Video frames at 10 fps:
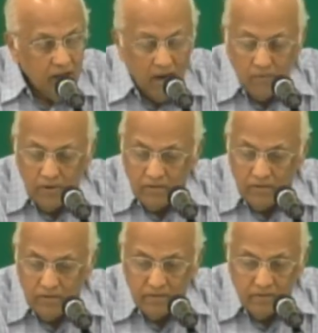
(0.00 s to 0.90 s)
I
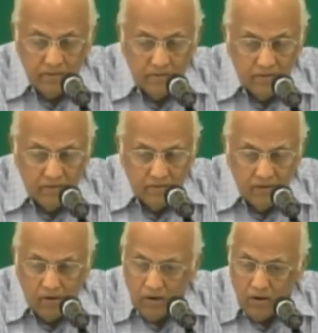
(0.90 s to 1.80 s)
want
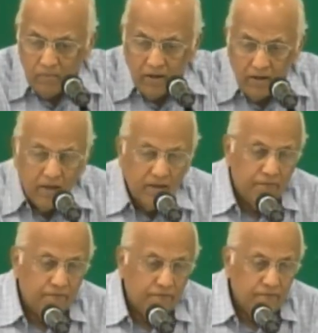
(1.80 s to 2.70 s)
all my
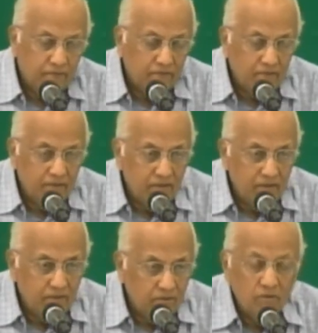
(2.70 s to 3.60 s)
life
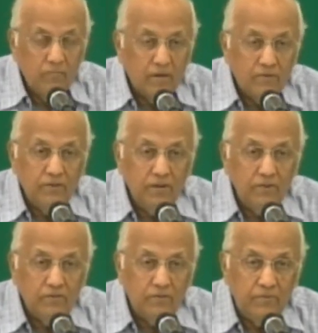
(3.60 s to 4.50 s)
to go about doing
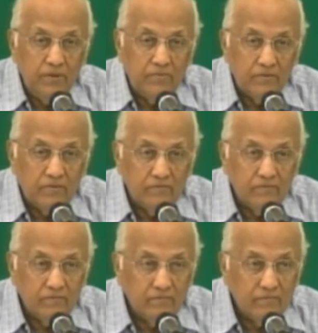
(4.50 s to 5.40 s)
good to people
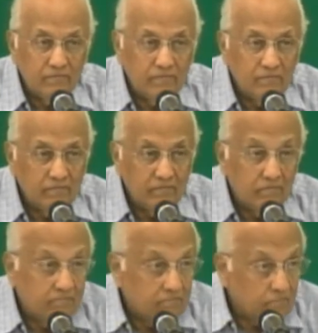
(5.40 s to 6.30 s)

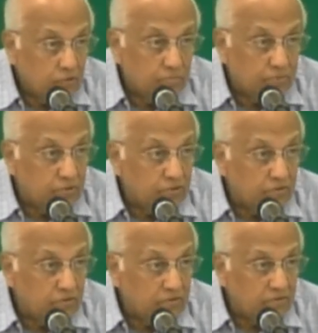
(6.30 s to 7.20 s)
spiritual
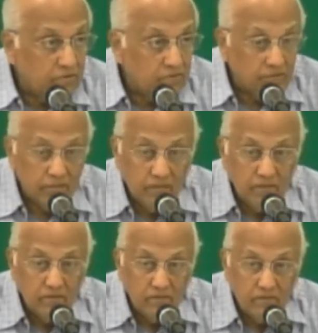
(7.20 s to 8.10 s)
good, physical
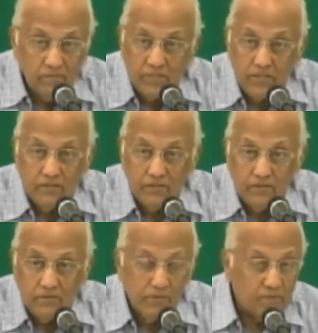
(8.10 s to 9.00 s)
good, material
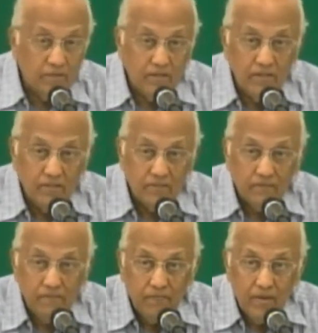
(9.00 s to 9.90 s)
good, whatever it is.
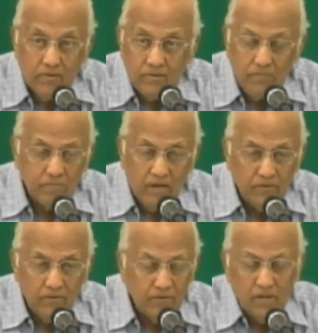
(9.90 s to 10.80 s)
Some type
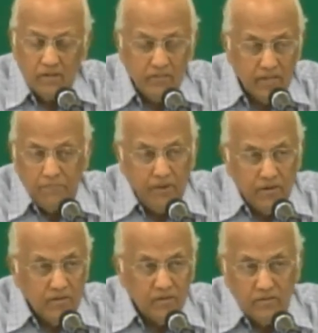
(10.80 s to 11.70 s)
of good. God's kept me
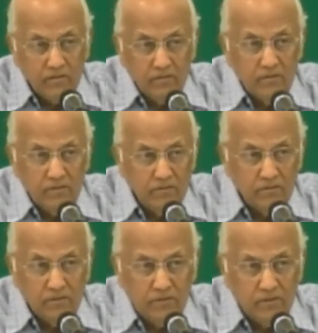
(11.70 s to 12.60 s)
on earth to good,
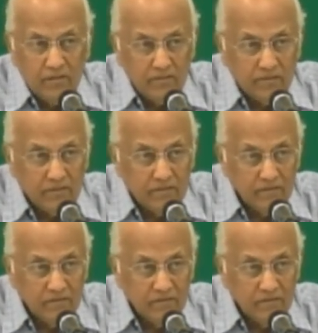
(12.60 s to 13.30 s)
do good to others.